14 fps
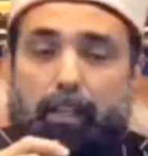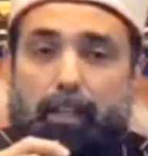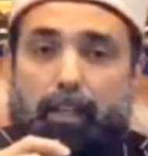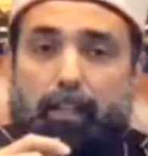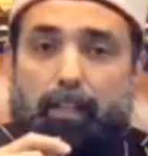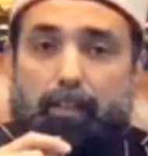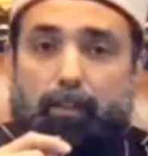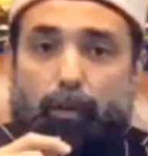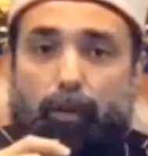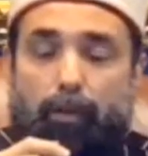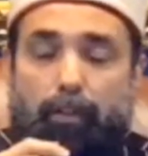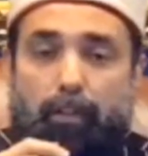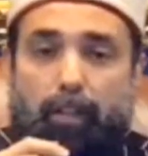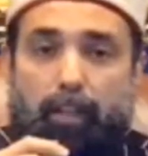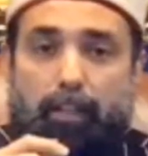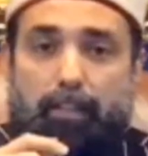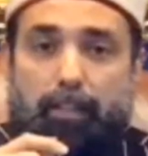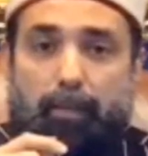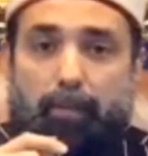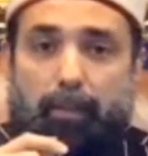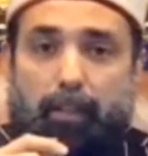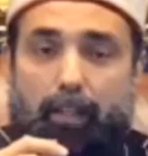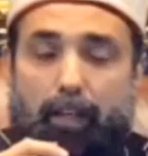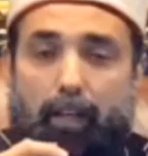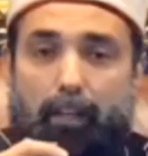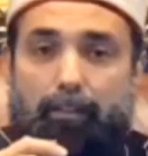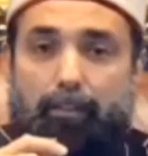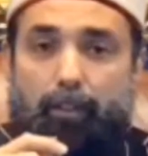know there's something
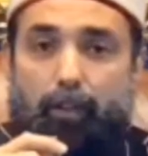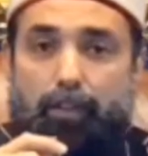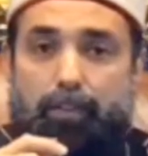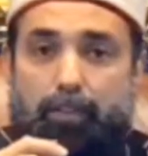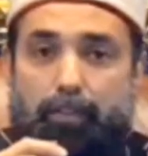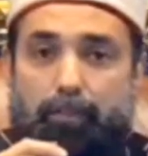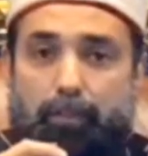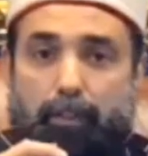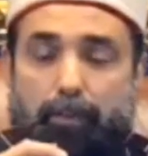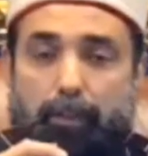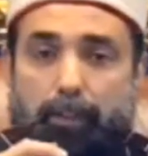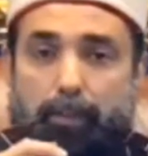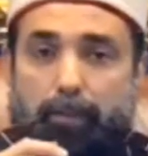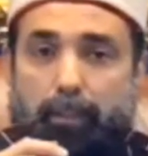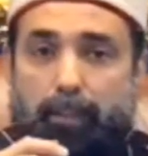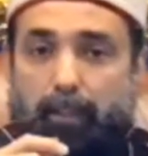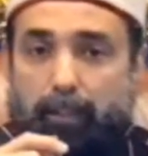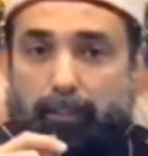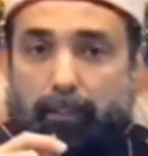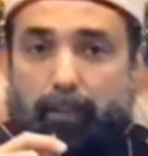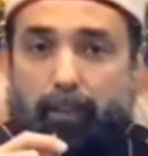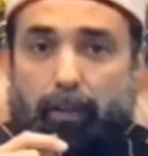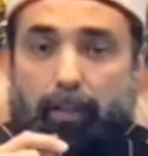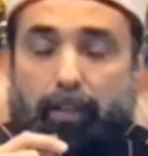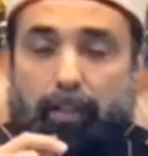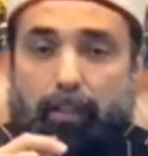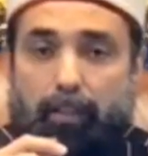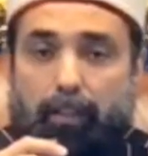have lost from him in the floor,
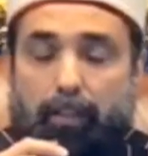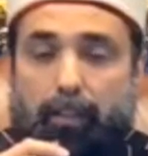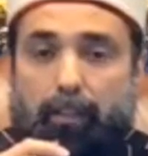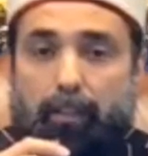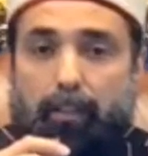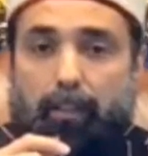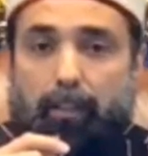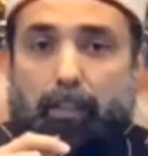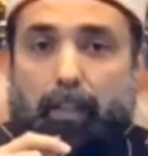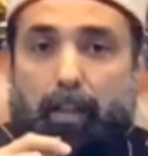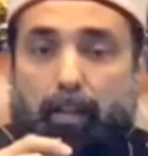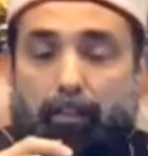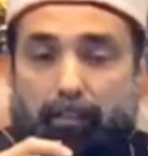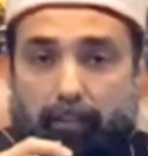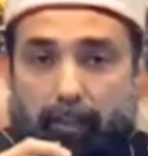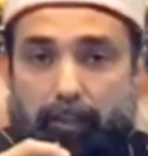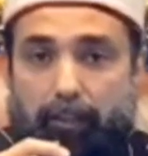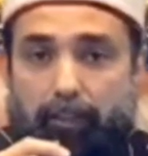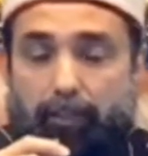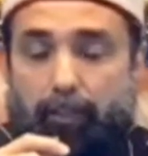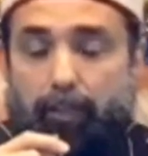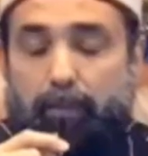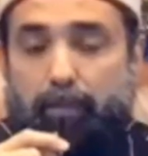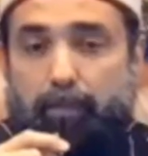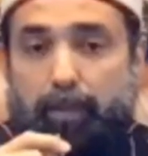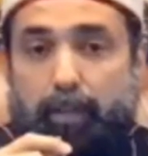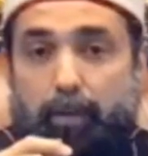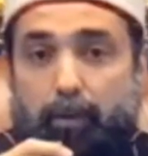fell from him, he
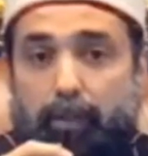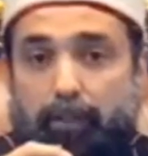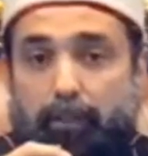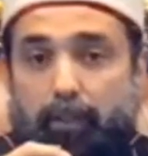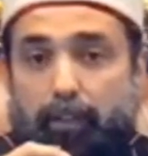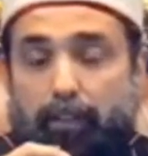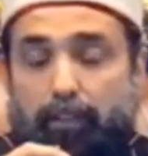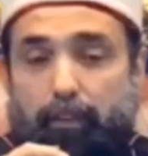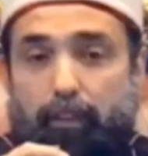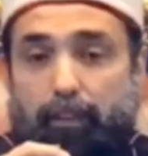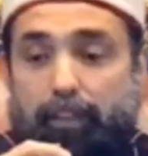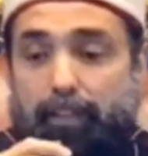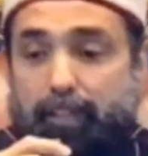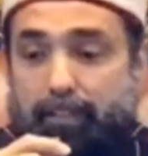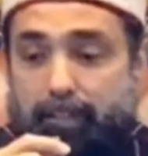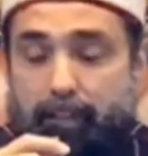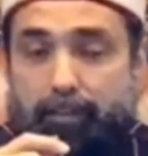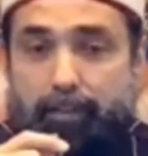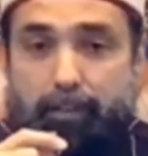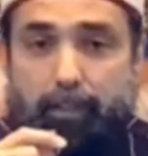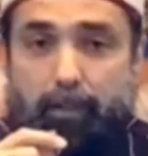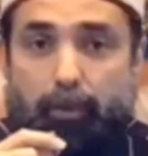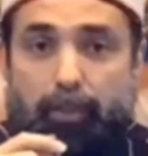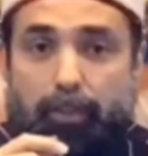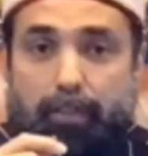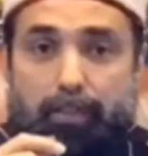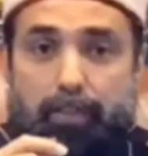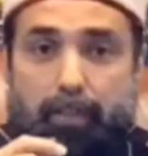went to the floor, he's searching what is
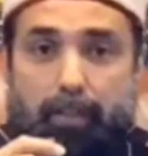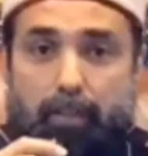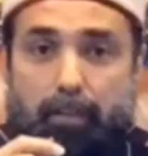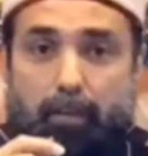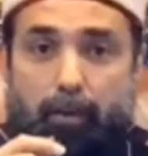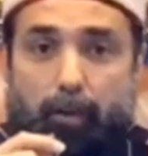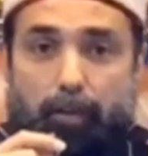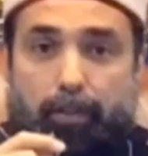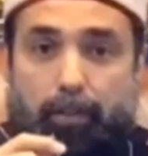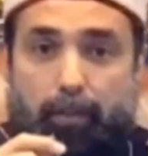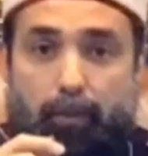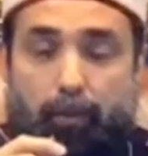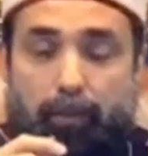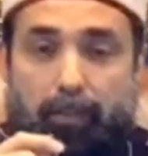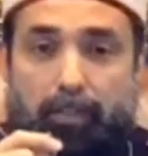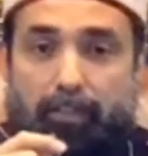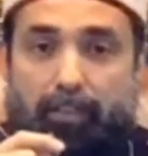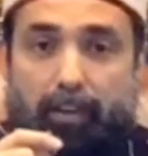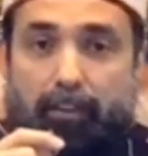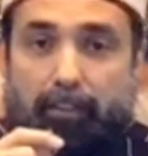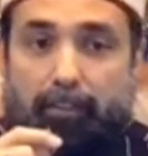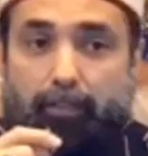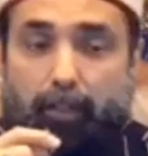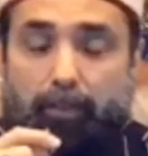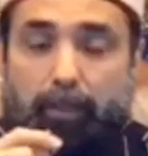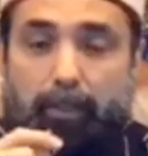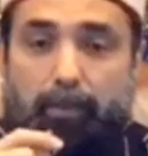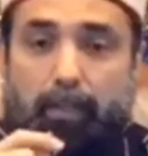lost, what is fell from him.
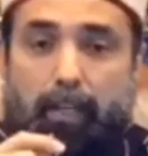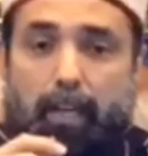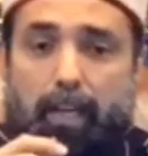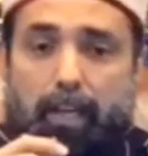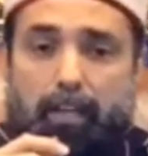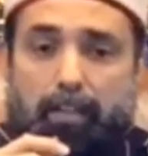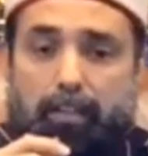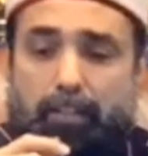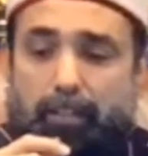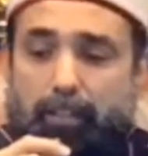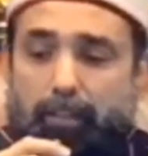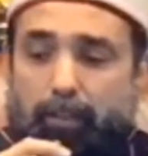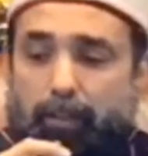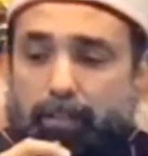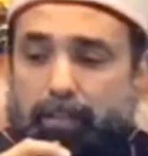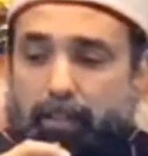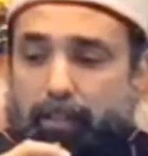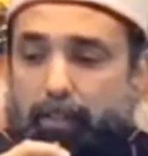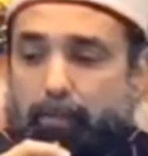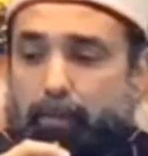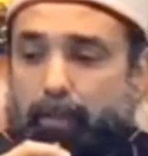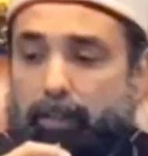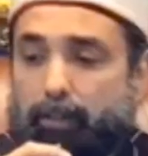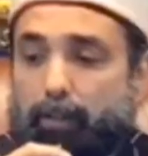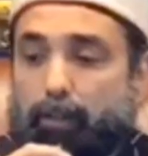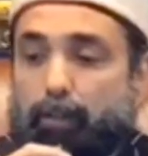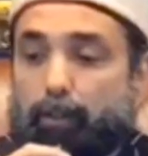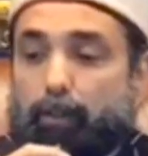She said, don't search, Mary, you will
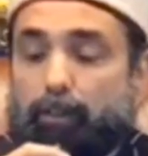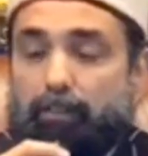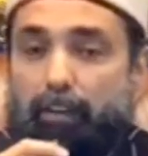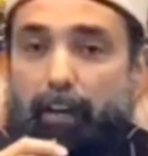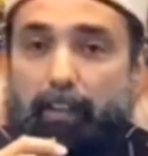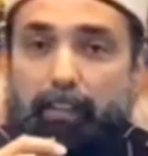not find.